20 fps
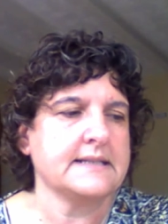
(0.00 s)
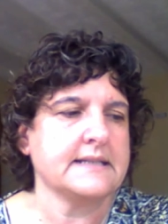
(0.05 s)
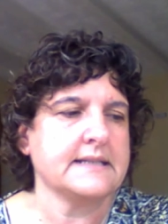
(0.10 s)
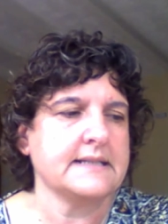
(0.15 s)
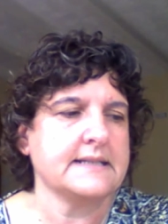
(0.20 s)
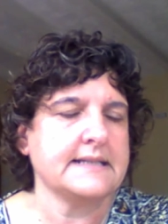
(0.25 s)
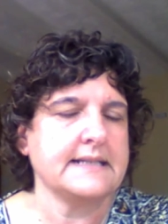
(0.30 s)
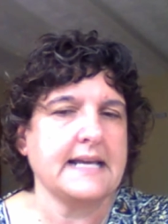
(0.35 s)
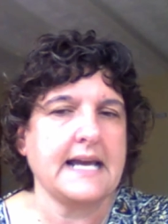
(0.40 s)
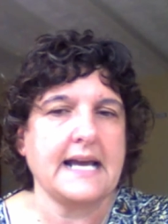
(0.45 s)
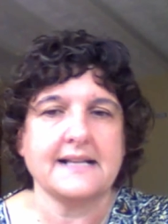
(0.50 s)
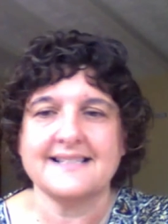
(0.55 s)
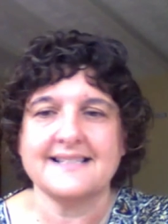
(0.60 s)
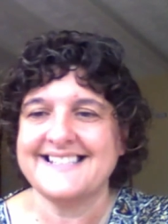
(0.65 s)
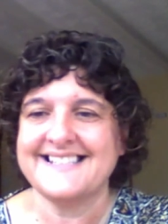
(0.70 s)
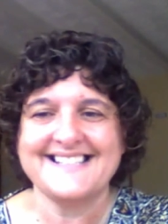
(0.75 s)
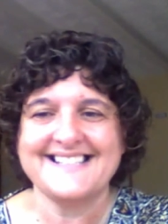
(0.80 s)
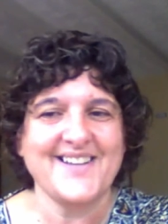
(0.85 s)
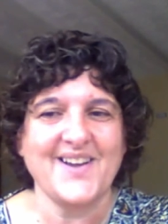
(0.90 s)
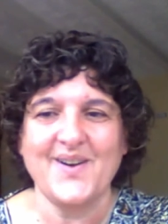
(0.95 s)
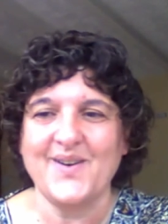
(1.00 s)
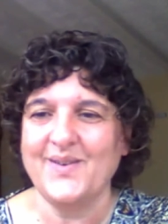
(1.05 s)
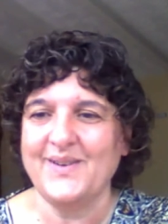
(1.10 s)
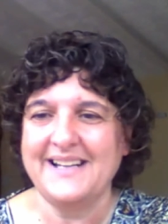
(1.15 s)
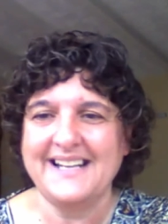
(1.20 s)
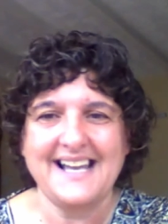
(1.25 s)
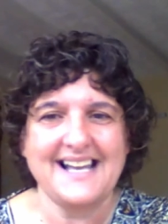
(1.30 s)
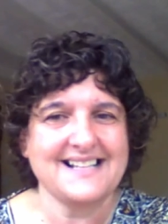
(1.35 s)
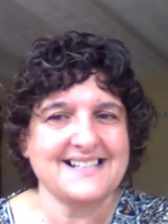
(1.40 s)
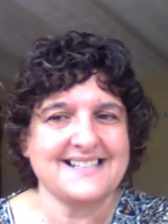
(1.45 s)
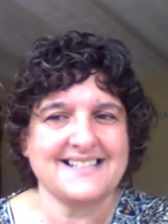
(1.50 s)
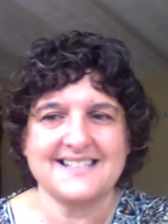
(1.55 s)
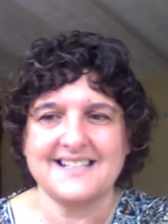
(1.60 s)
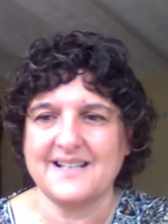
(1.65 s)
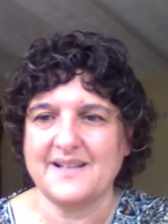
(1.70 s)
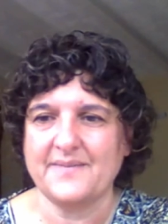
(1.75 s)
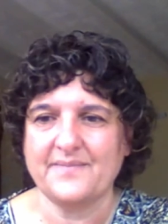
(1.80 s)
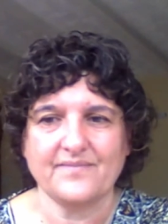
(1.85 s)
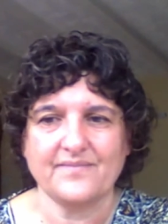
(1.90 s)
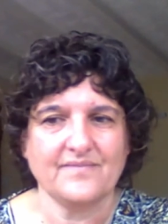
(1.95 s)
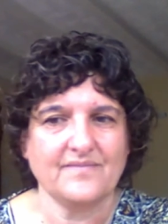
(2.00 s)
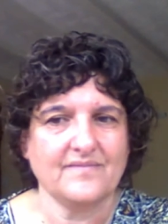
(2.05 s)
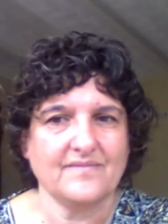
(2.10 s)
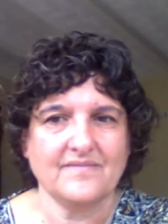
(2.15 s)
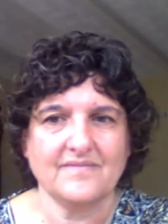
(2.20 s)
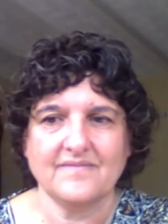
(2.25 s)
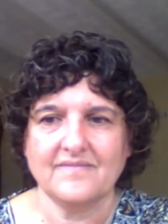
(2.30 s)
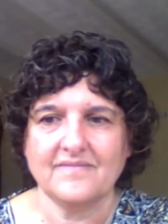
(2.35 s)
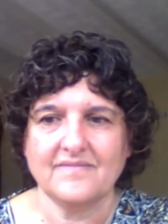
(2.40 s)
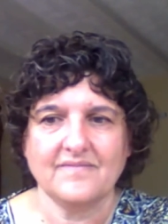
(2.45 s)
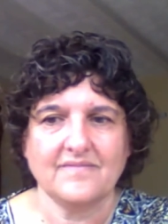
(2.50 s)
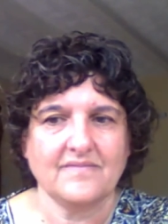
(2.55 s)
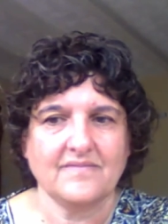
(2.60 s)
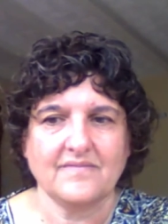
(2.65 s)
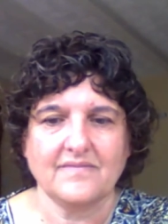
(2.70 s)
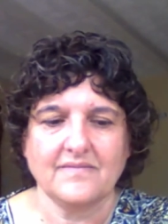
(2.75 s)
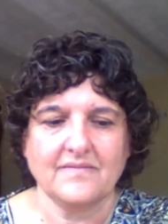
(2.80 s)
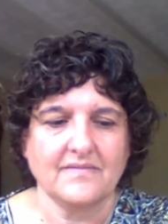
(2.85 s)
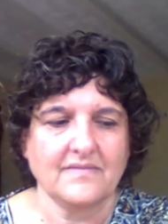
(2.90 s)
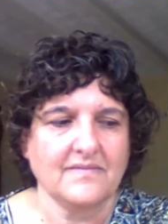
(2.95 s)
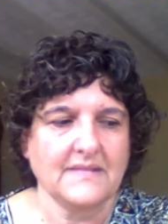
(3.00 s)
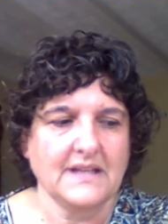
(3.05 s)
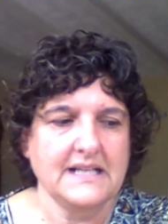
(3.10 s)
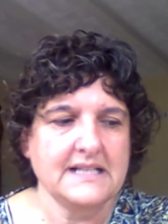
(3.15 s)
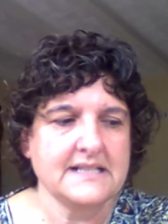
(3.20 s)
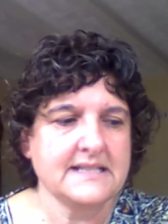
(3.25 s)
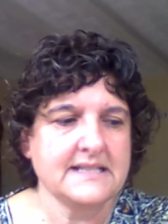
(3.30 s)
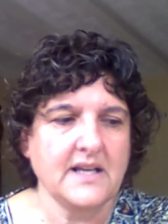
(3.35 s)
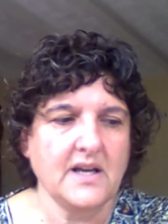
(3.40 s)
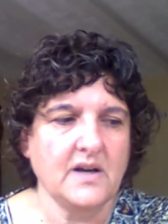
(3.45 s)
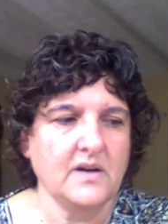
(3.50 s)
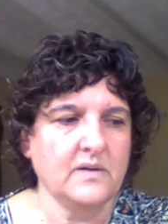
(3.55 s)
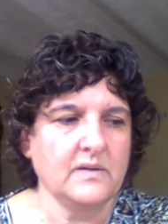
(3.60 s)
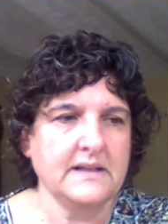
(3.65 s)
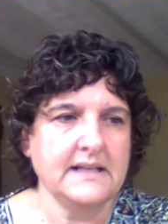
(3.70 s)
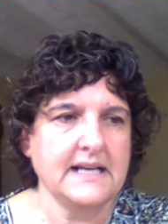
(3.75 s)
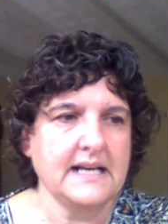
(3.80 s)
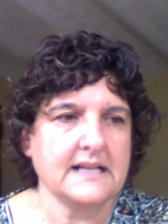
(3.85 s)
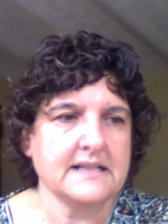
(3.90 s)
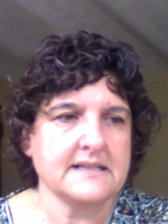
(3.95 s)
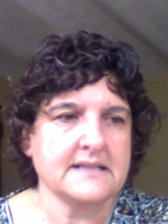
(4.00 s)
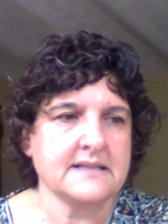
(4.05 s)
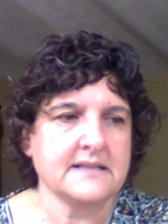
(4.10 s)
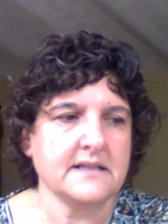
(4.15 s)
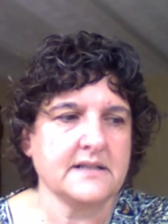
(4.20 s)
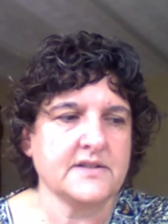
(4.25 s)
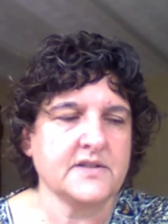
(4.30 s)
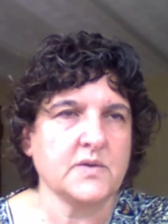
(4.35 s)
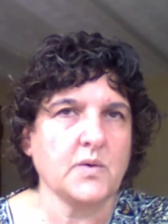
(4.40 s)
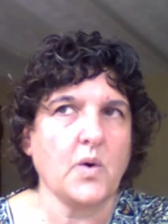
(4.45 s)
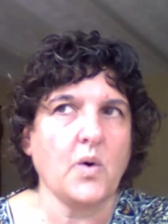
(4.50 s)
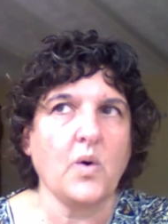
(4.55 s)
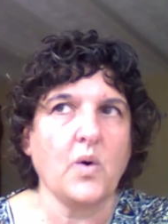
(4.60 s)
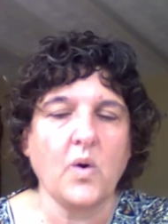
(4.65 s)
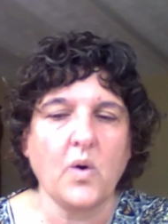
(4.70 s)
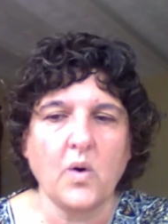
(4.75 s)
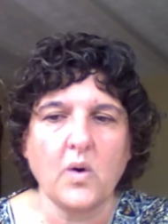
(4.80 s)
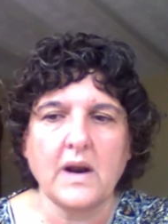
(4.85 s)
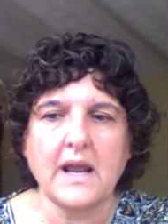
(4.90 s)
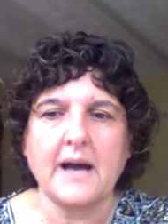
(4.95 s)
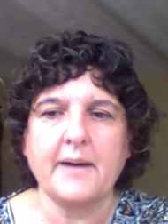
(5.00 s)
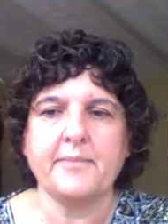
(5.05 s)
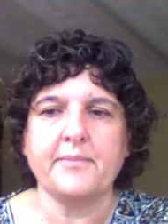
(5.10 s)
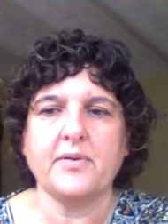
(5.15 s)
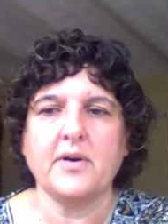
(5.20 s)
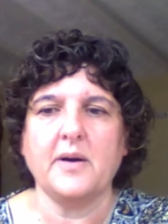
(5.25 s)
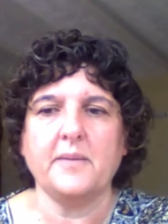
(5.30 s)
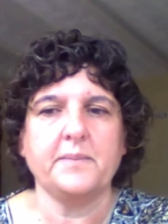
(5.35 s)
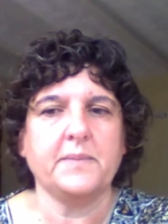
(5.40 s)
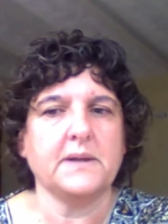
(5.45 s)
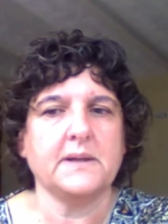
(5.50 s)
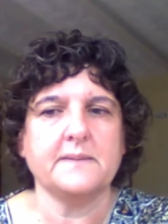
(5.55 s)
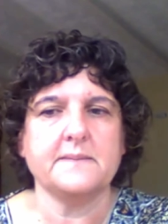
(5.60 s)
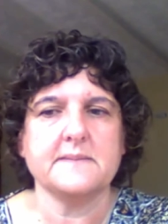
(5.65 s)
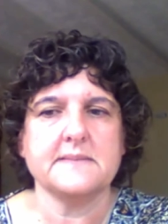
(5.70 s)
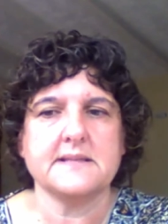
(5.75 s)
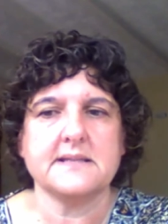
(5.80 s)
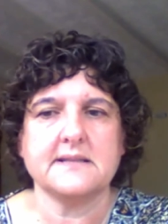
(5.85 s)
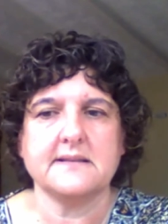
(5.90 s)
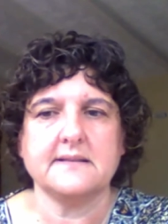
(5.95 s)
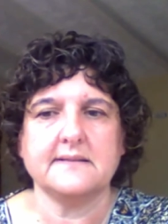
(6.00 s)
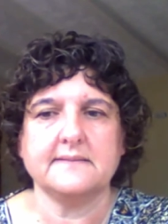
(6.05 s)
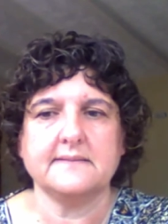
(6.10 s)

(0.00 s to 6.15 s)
is the answer, is the only answer. Yeah. It's the only answer to all our problems.